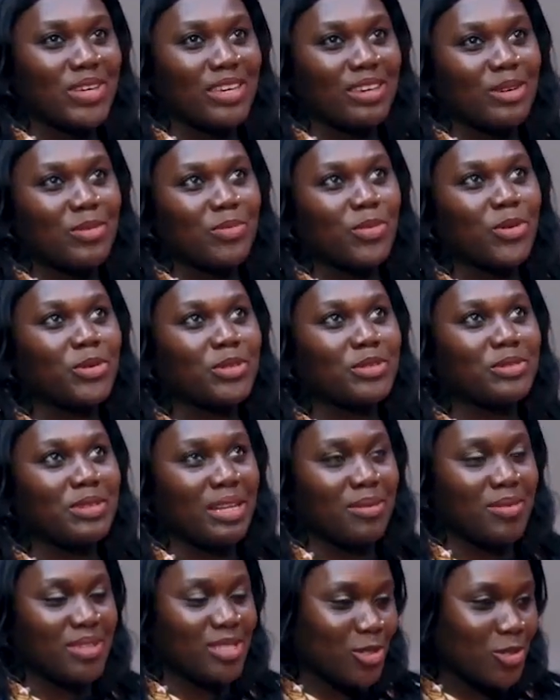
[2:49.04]
Okay, but
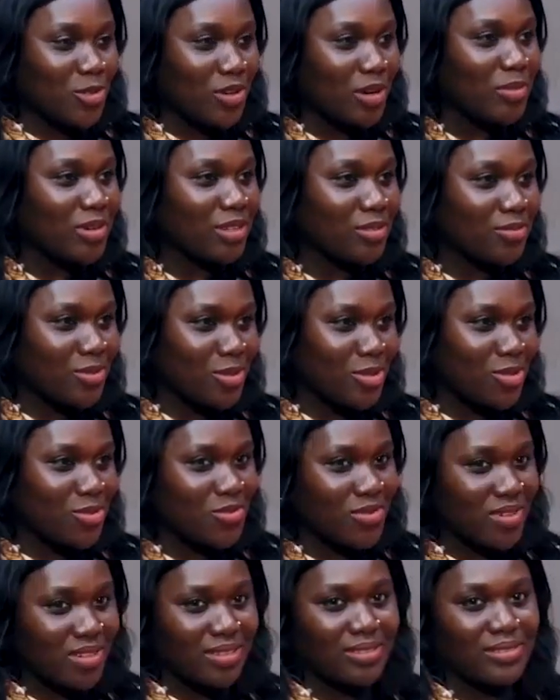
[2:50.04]
let me tell you about
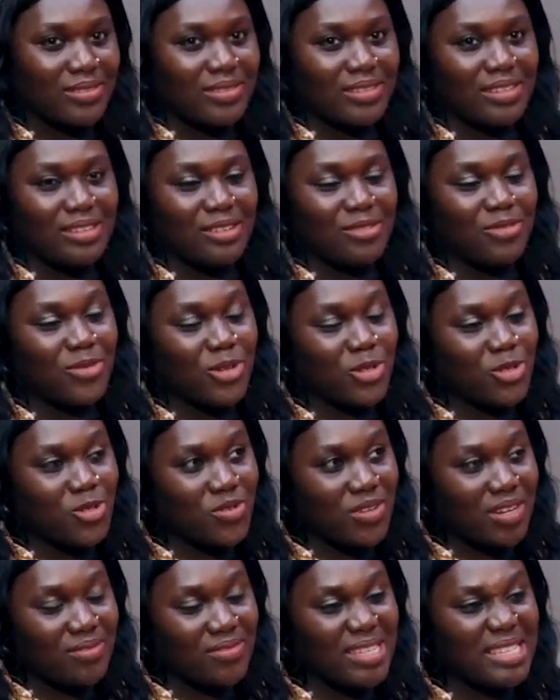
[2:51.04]
FIRST DRIVE. FIRST
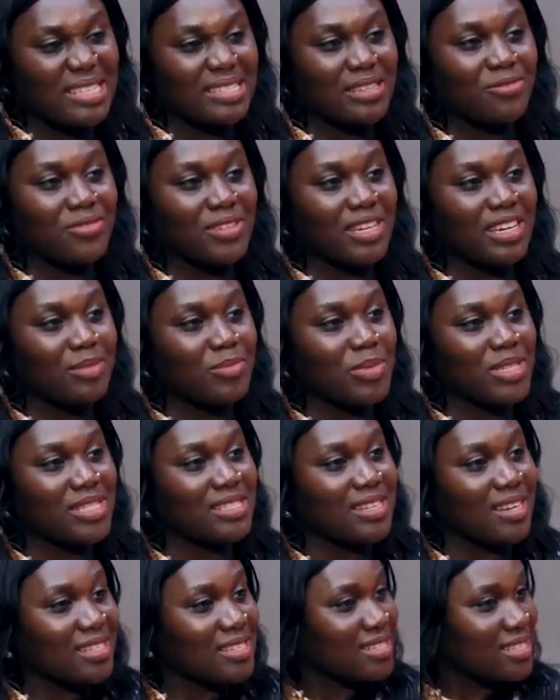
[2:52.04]
DRIVE is a VIP
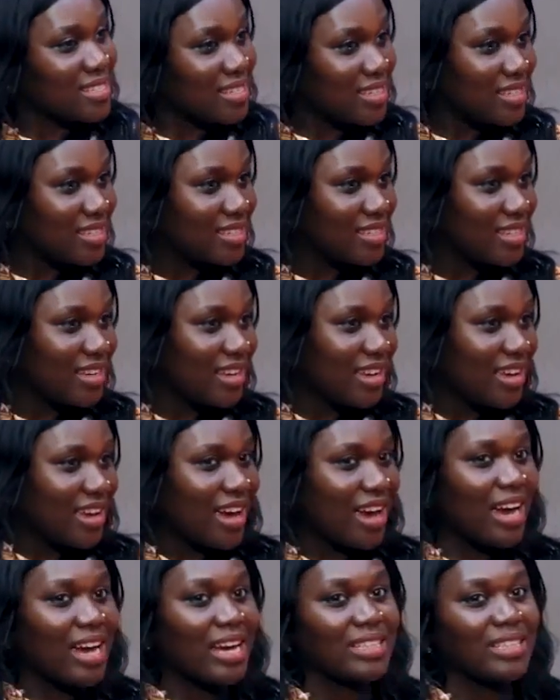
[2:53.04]
taxi
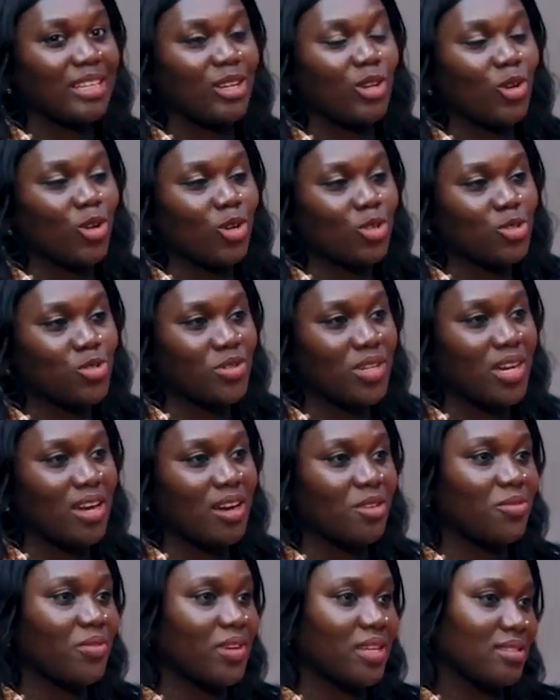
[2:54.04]
and a luxury
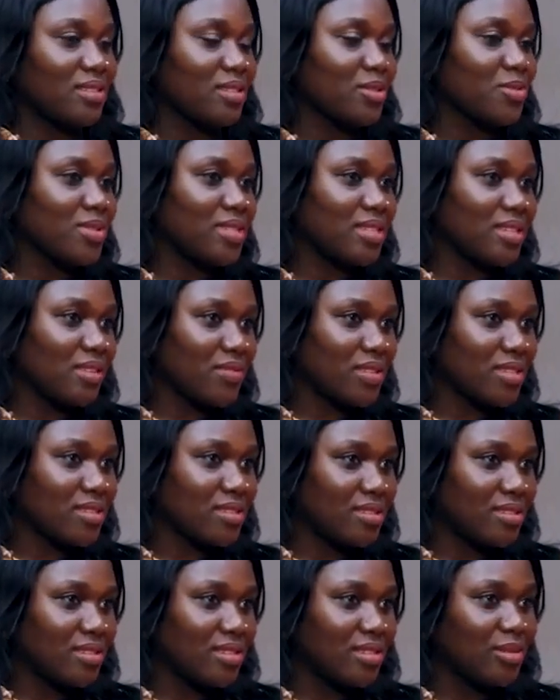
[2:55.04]
car rental
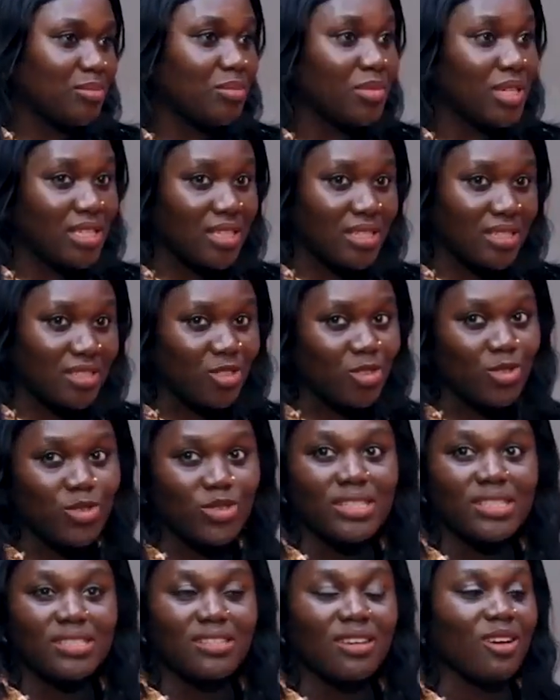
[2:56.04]
service, meaning you
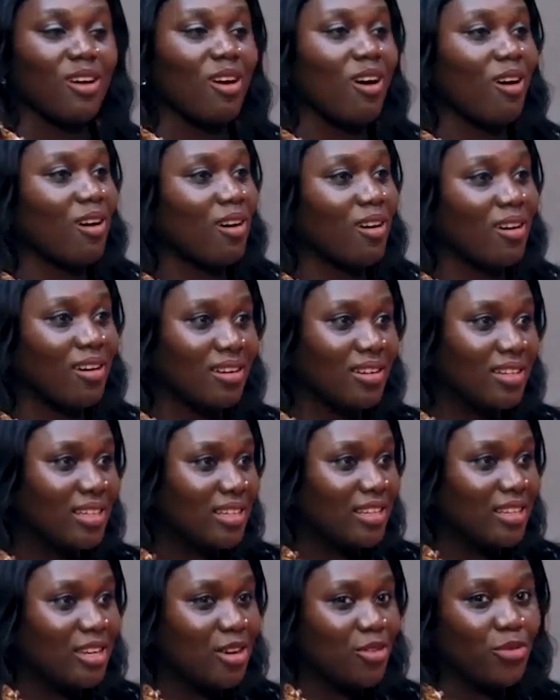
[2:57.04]
need a car
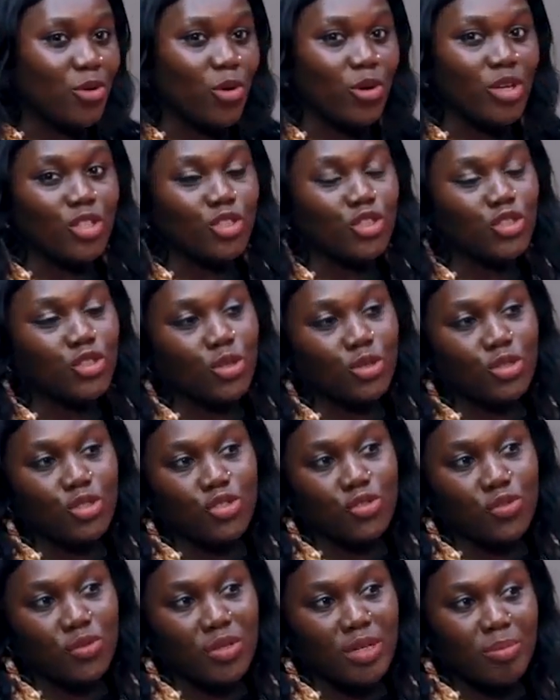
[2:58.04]
for a short
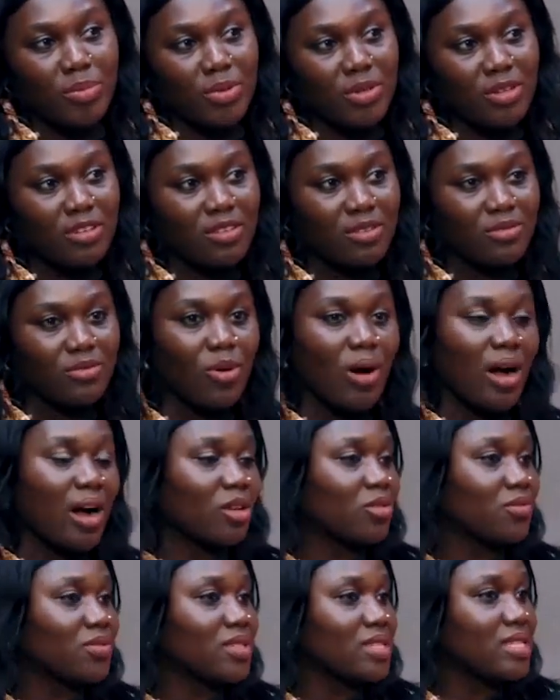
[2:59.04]
trip for
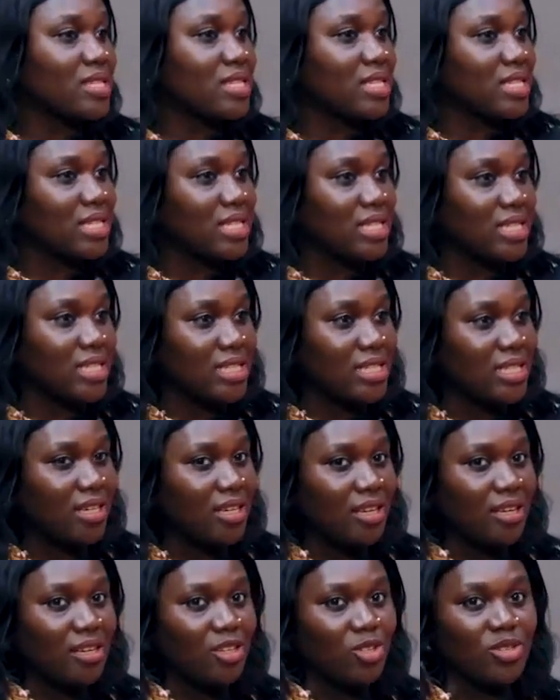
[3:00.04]
out of the
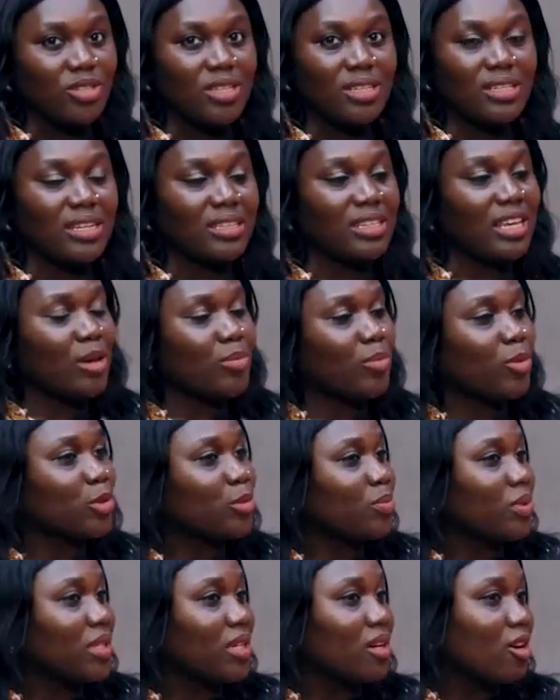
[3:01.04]
city, you need
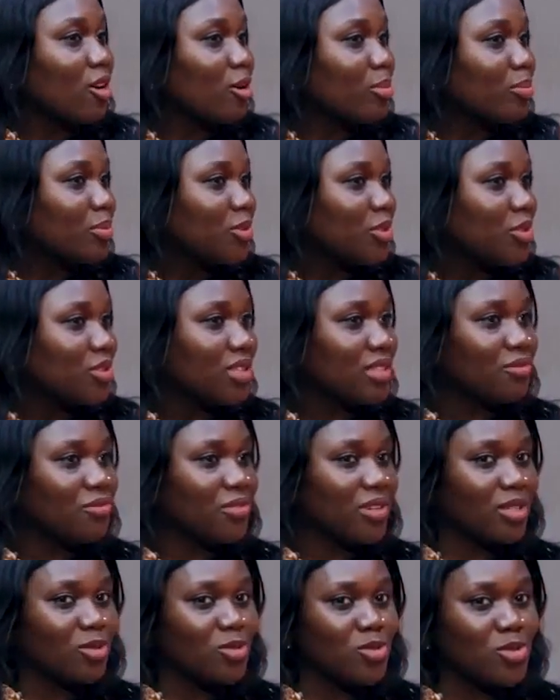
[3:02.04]
airport pickup, you need
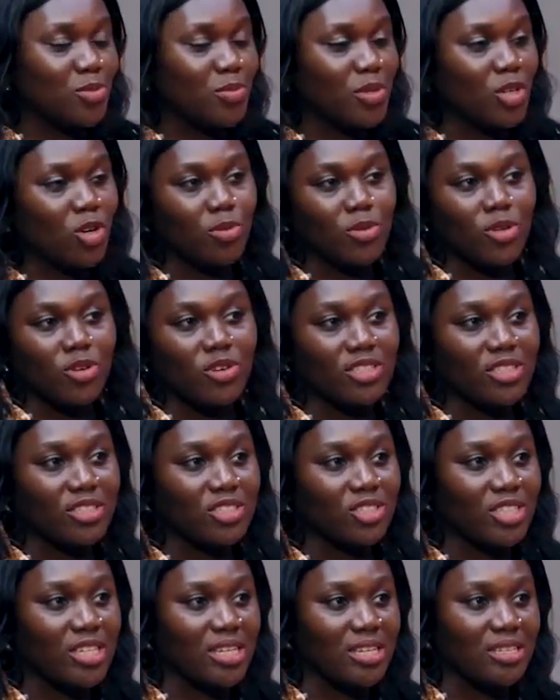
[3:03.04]
vehicles to pick up your
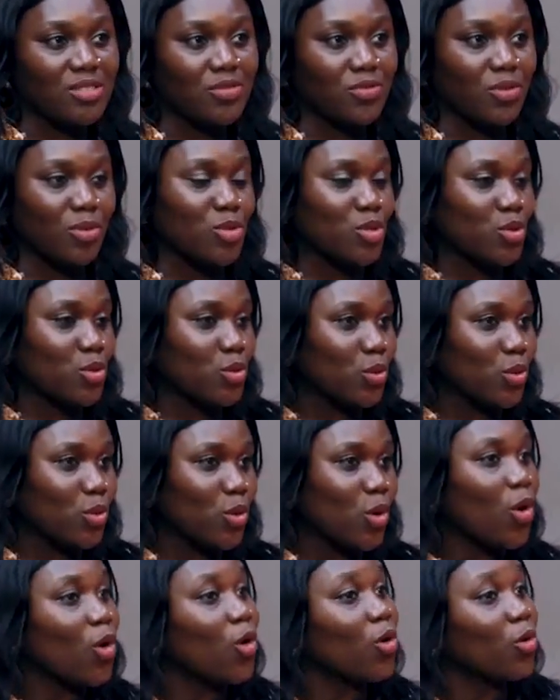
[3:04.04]
kids from
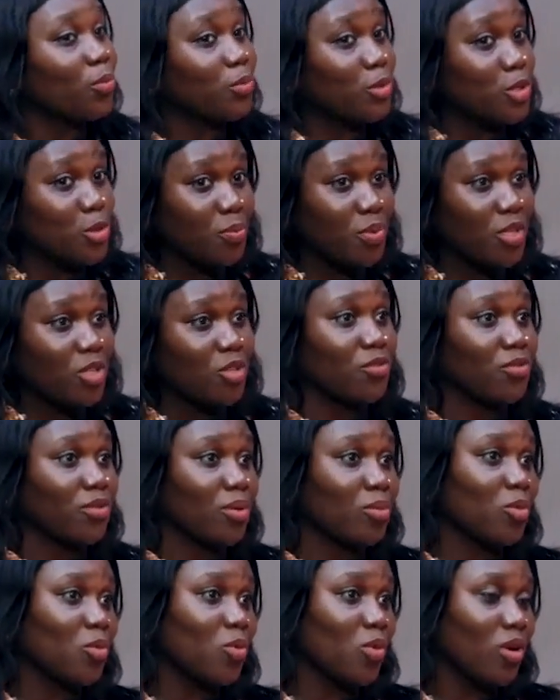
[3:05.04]
school or to pick you
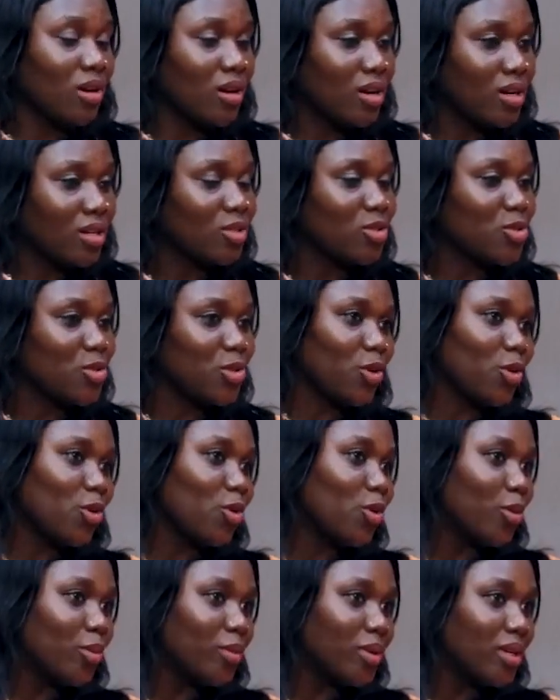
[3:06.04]
from work to your
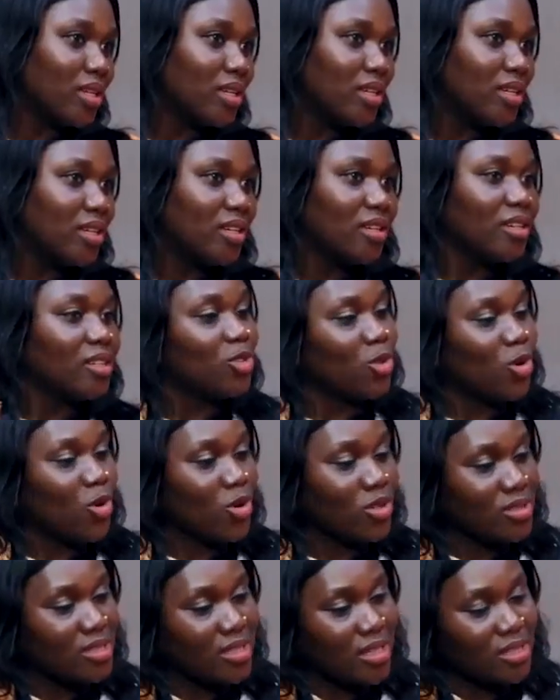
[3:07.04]
home. Right. You
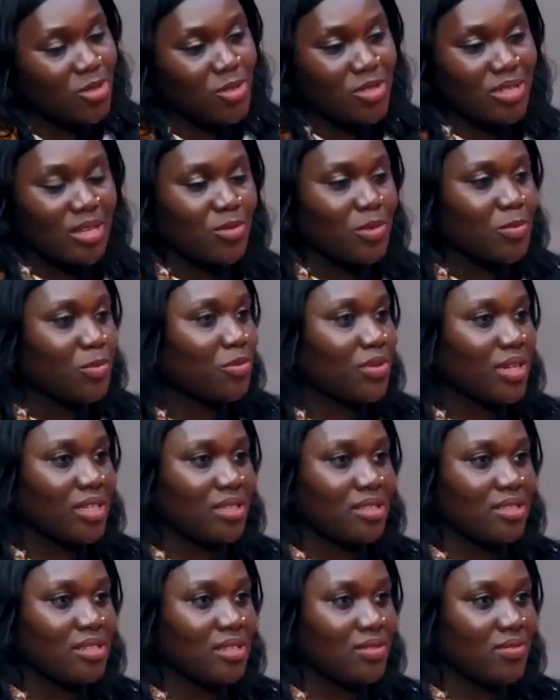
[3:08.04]
contact us and we
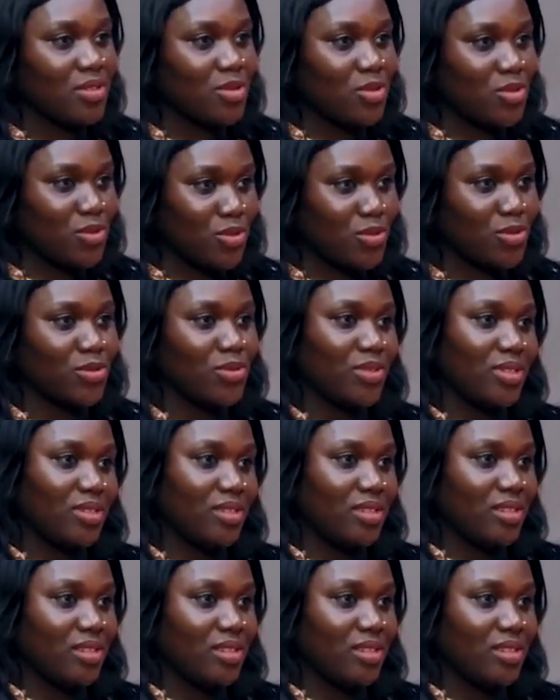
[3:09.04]
provide the service to you.